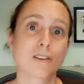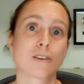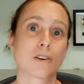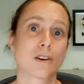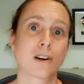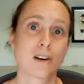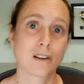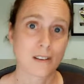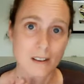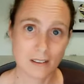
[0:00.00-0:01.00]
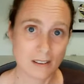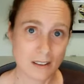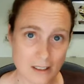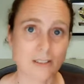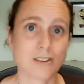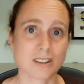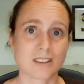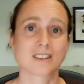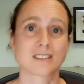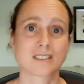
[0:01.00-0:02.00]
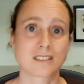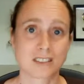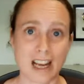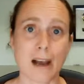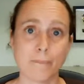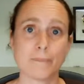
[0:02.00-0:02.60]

or can you just stop